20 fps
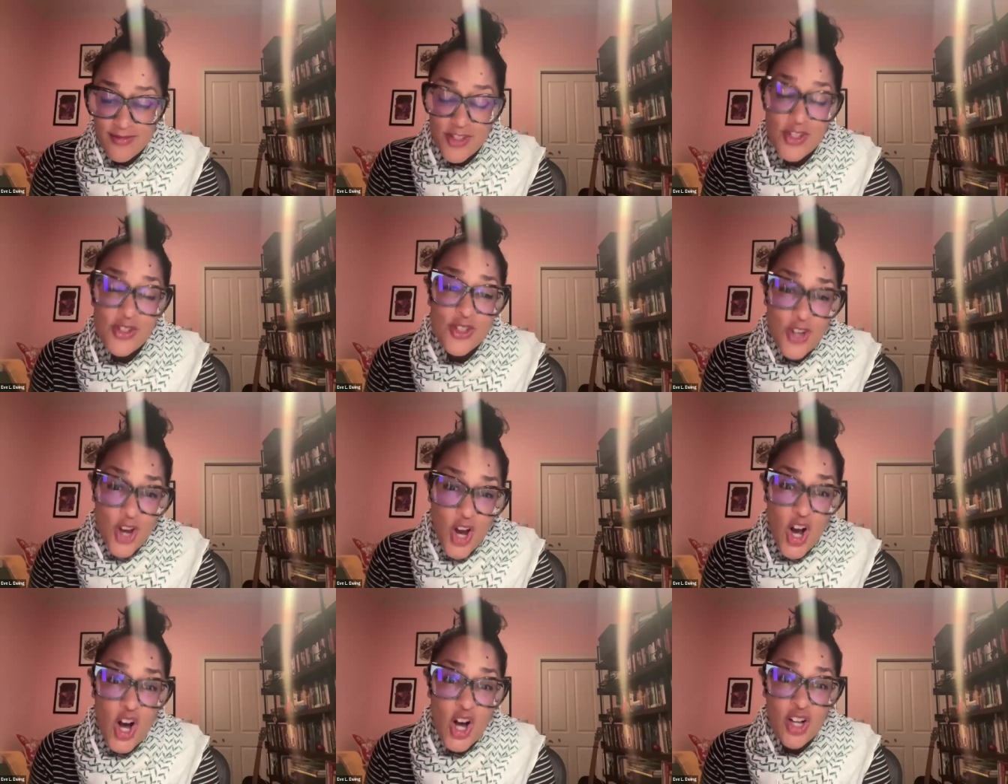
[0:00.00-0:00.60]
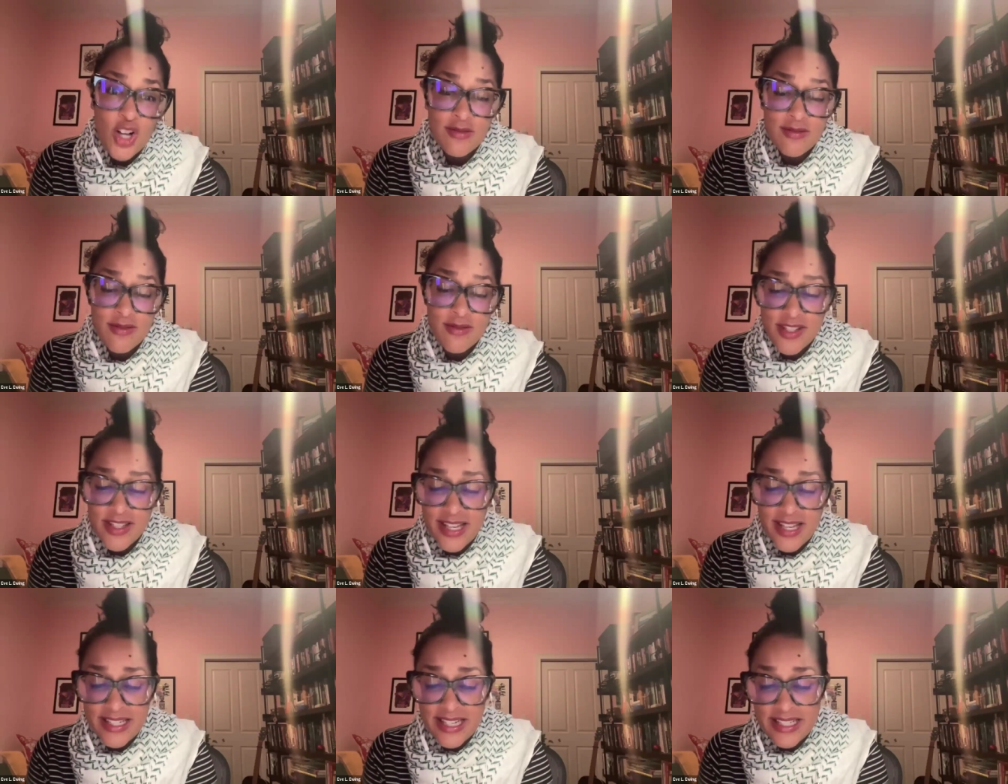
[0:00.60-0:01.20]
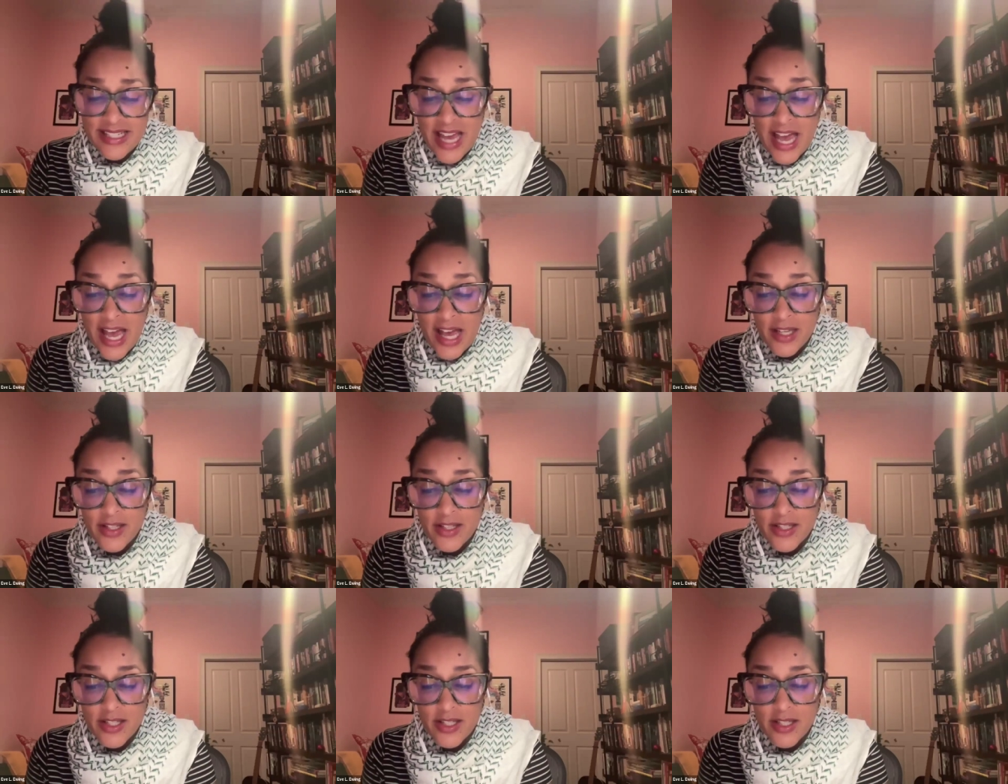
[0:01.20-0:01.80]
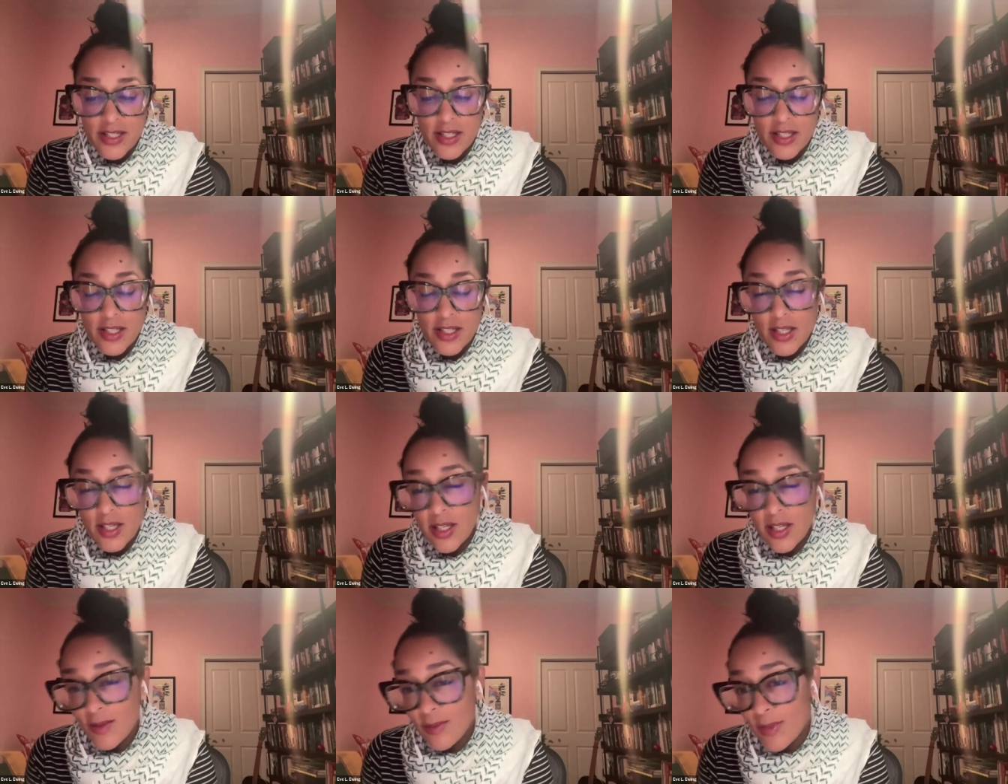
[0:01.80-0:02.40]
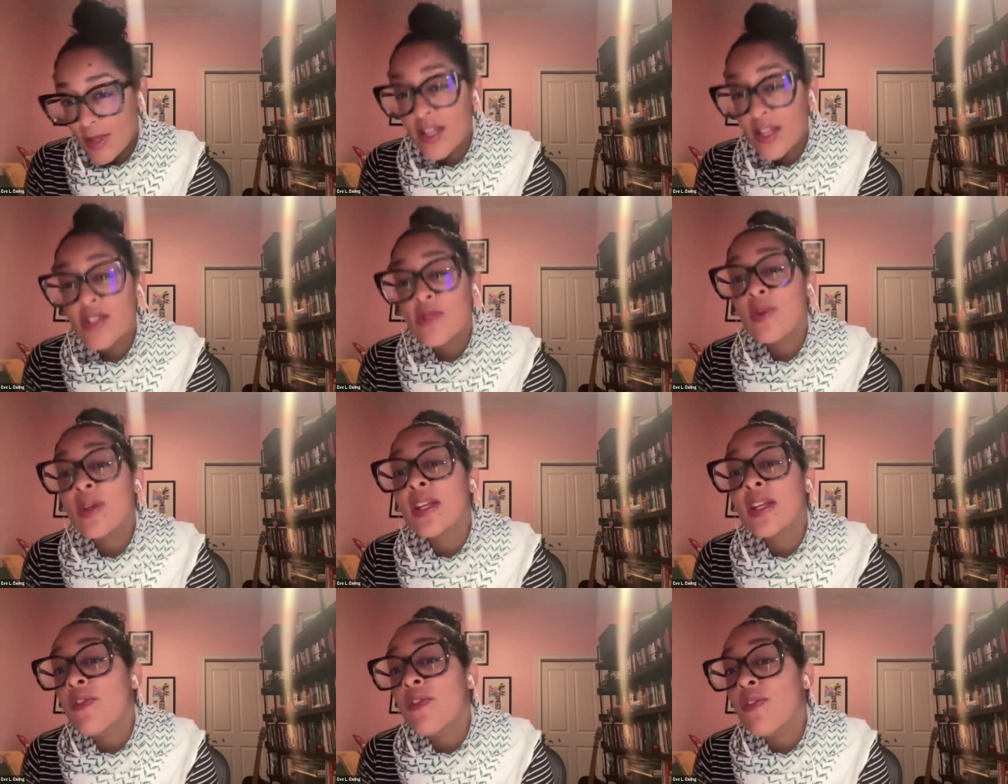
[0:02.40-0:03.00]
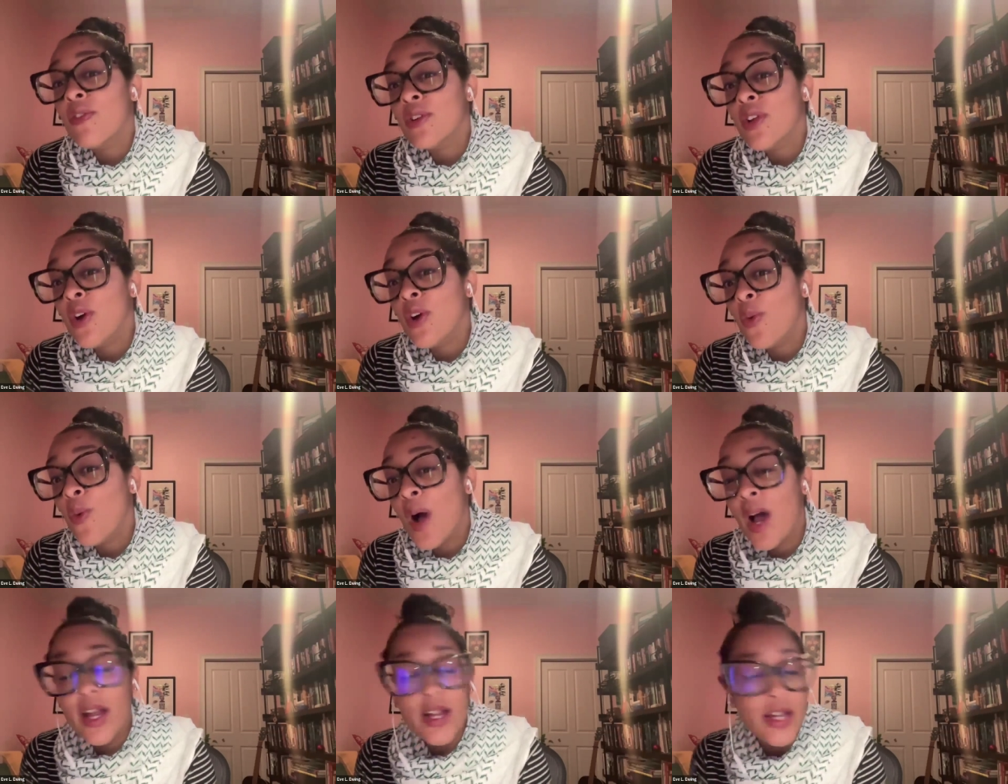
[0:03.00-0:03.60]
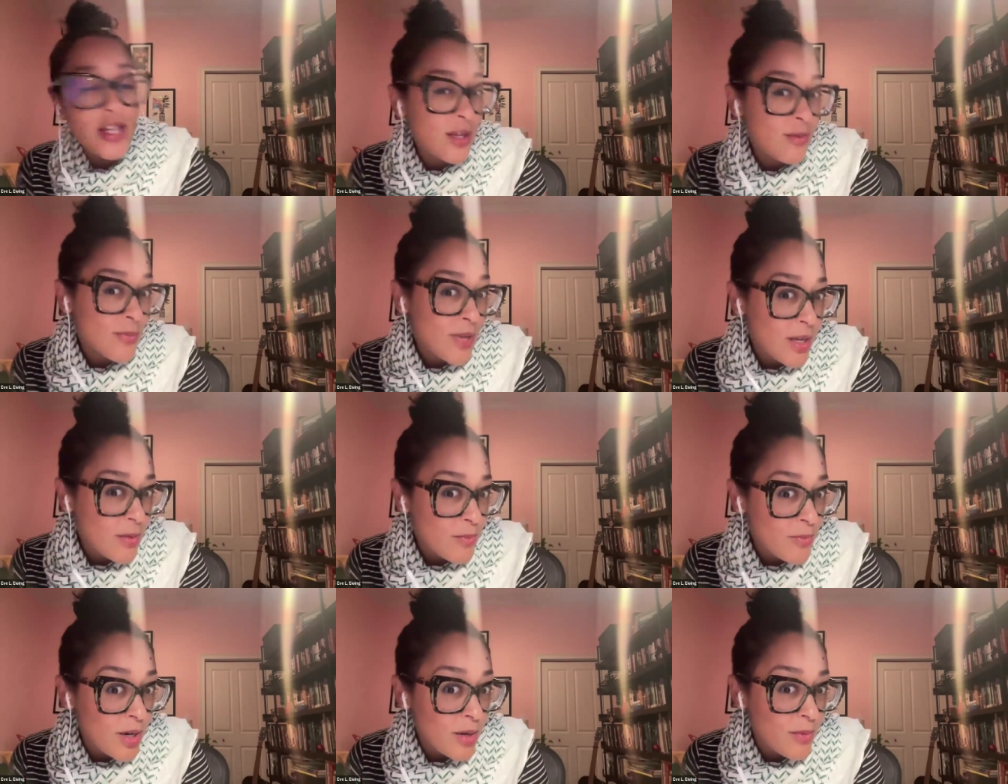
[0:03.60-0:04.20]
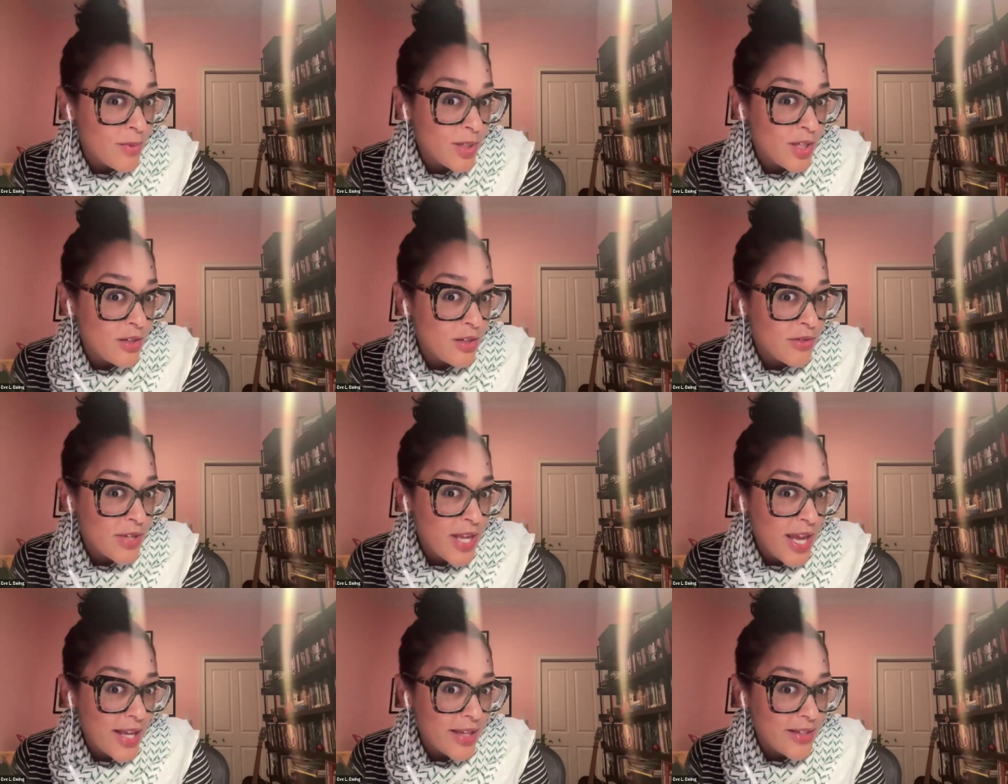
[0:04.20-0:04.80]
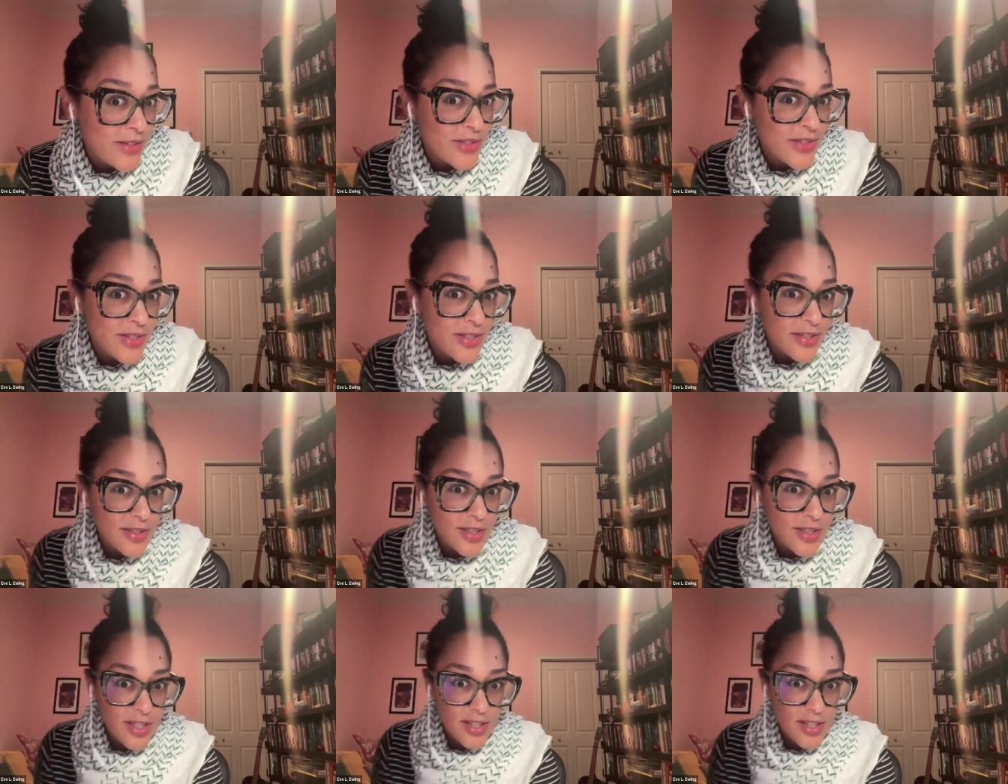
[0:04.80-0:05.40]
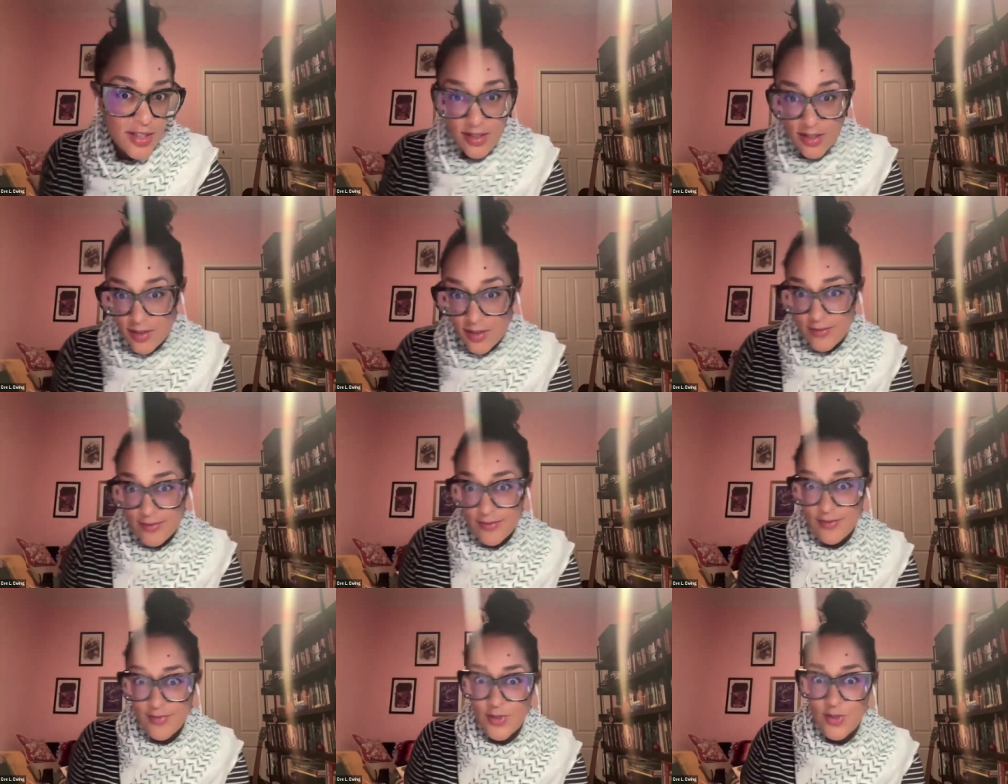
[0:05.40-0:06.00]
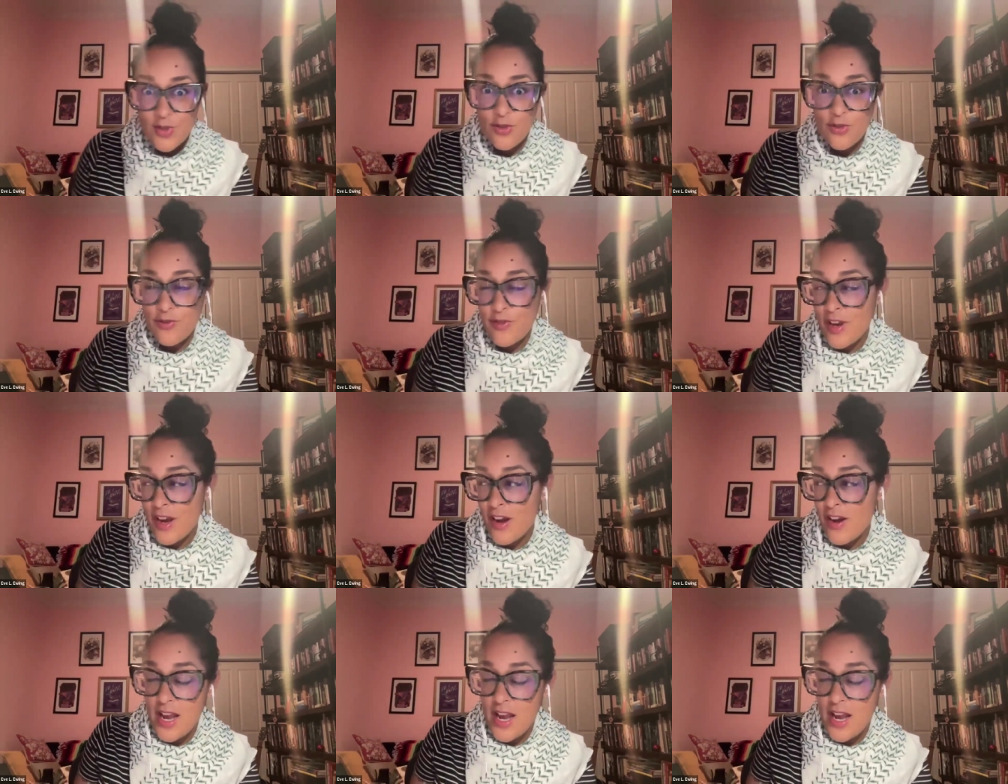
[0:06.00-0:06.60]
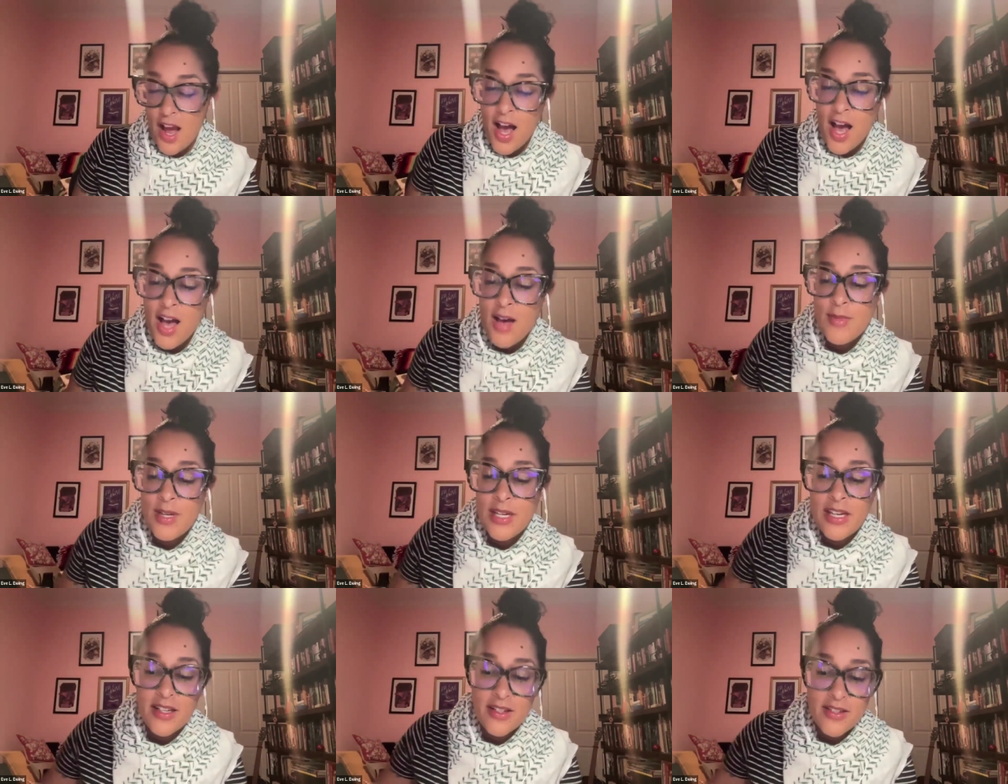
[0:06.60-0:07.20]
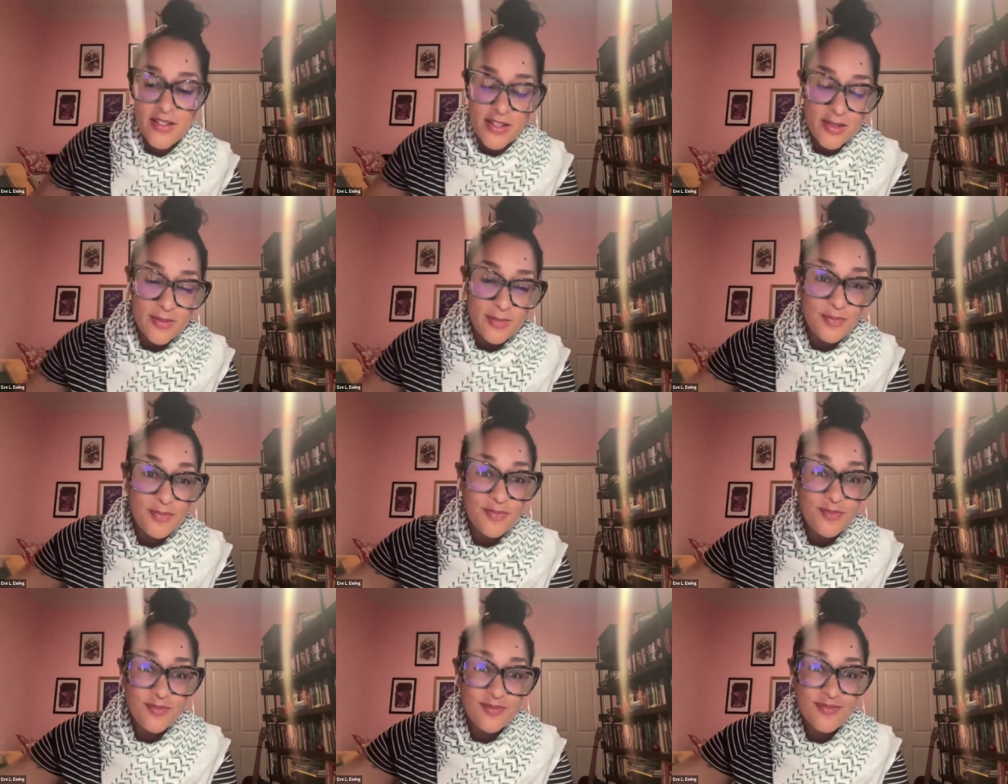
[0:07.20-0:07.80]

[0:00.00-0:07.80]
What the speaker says: Just call, send a text, because we never know what he might barbecue next. Ooh, very ominous.